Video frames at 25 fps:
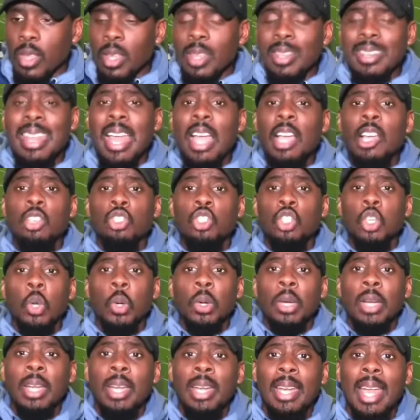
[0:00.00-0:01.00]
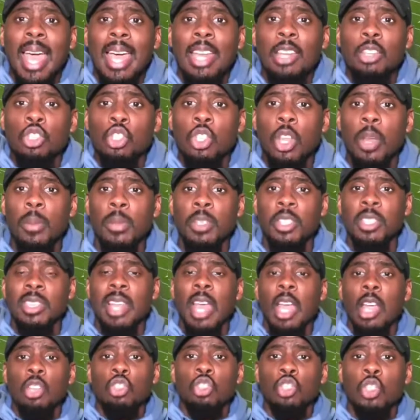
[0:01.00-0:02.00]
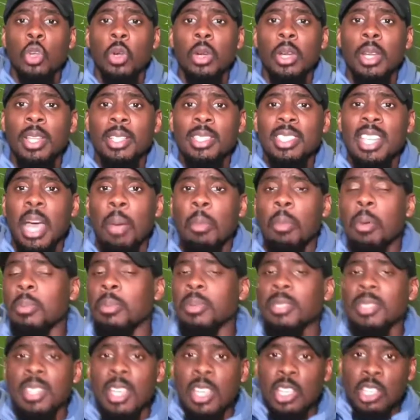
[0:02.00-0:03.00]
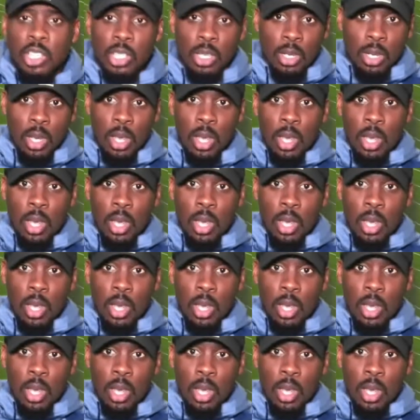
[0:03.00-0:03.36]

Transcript: not controlling the line of scrimmage, not controlling the time of possession